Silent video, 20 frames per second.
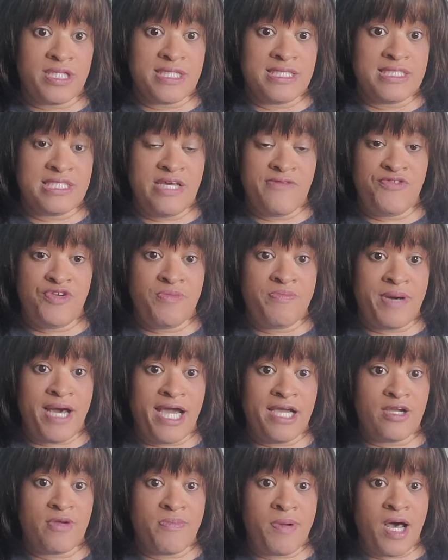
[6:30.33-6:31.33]
Let's say if you
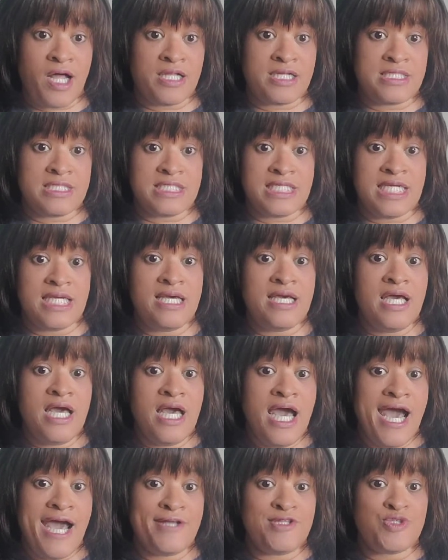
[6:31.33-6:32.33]
buy your policy
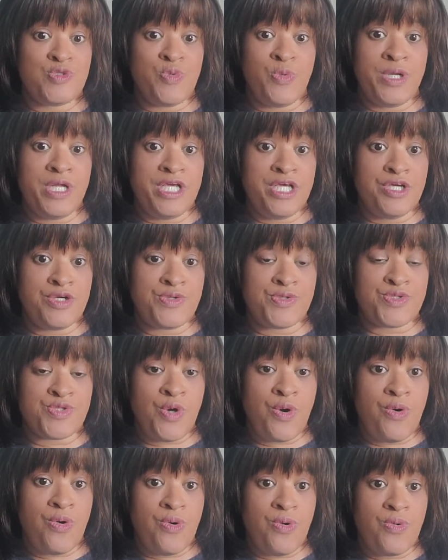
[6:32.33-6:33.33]
at 20 years
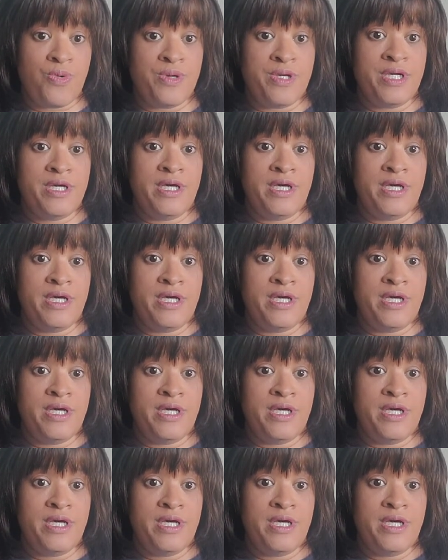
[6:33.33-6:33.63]
old